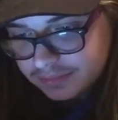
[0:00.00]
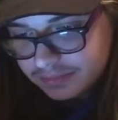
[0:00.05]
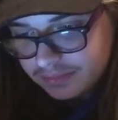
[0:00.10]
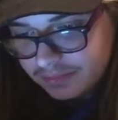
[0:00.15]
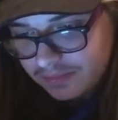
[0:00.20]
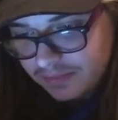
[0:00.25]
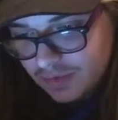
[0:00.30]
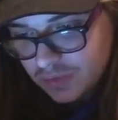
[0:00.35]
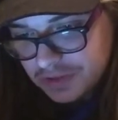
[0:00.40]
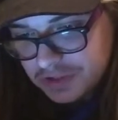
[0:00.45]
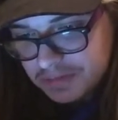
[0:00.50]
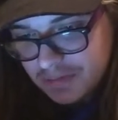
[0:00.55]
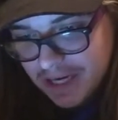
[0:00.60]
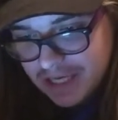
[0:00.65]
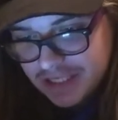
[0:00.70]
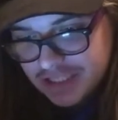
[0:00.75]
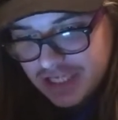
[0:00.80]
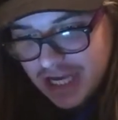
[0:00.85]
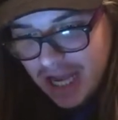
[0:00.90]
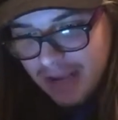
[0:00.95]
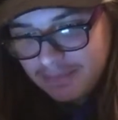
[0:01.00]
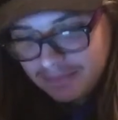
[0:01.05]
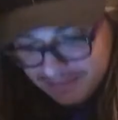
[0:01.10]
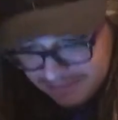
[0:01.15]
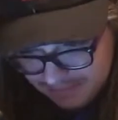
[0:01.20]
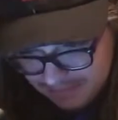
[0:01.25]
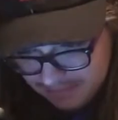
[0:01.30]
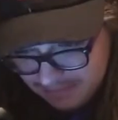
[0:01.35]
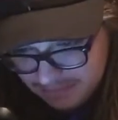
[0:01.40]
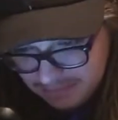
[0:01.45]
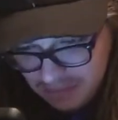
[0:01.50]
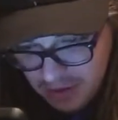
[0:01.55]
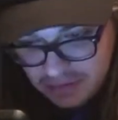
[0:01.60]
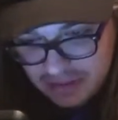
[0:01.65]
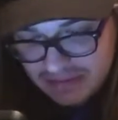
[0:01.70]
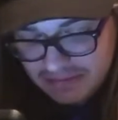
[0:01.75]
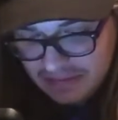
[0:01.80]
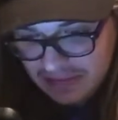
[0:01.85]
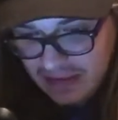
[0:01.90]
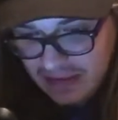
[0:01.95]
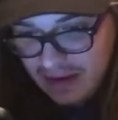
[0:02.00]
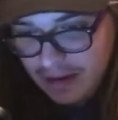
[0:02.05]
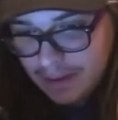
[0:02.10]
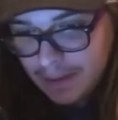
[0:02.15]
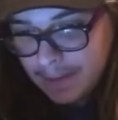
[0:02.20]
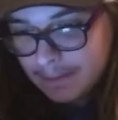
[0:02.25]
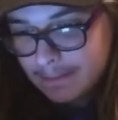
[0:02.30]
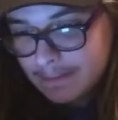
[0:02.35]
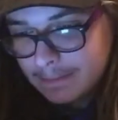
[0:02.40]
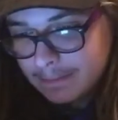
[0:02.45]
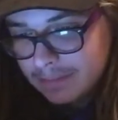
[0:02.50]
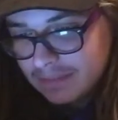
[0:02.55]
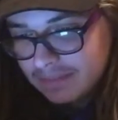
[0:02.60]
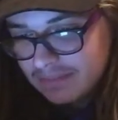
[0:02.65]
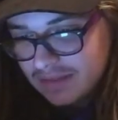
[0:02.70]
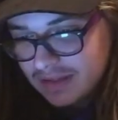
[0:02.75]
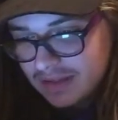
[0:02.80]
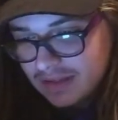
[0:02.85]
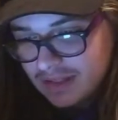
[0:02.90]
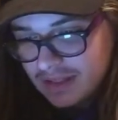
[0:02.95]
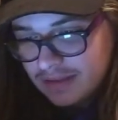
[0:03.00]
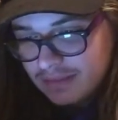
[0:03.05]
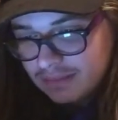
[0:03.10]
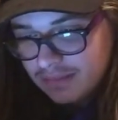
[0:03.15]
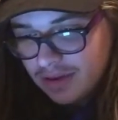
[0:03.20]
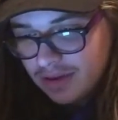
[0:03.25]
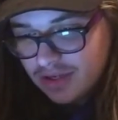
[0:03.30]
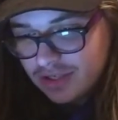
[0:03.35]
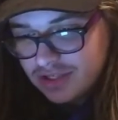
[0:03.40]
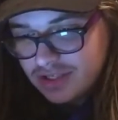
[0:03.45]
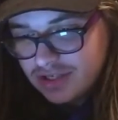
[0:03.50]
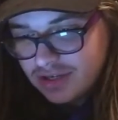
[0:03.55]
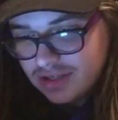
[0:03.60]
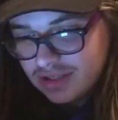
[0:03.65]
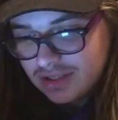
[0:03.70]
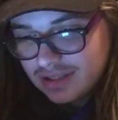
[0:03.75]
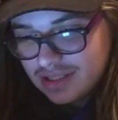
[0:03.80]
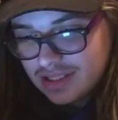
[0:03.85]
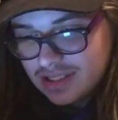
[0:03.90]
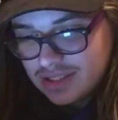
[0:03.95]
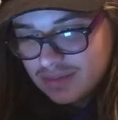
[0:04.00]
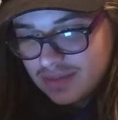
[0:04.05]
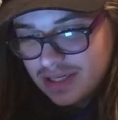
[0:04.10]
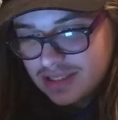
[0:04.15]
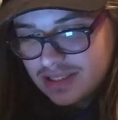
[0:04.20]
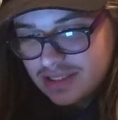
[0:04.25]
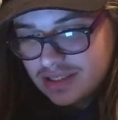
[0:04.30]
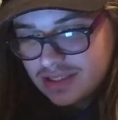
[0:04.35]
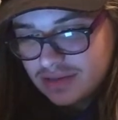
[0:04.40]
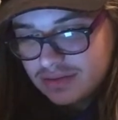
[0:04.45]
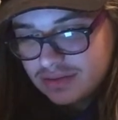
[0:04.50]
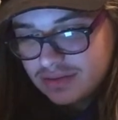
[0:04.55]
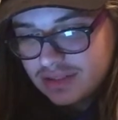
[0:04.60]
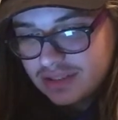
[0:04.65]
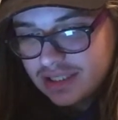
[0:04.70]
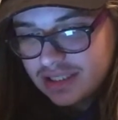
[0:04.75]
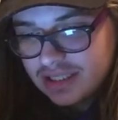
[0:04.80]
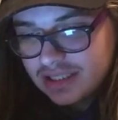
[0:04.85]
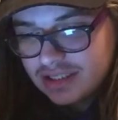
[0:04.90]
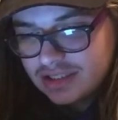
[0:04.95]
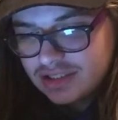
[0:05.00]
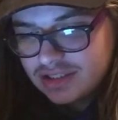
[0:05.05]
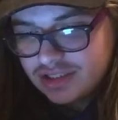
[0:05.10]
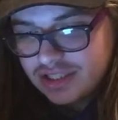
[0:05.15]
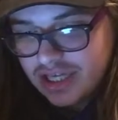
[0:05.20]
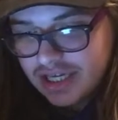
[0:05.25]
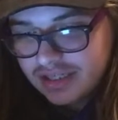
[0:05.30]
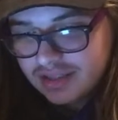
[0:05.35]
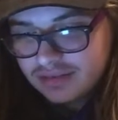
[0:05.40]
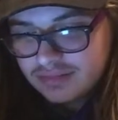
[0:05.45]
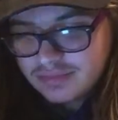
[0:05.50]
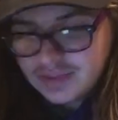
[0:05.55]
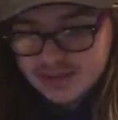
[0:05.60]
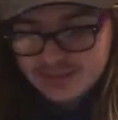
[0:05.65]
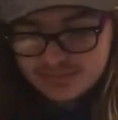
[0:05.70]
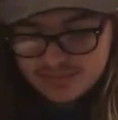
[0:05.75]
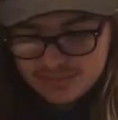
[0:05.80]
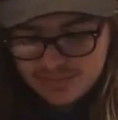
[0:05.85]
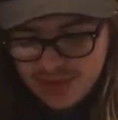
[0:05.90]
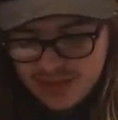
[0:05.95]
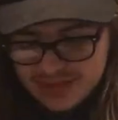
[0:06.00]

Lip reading: Which made Jack moan even louder. Mark started to sweat, so didn't Jack. Wait, what?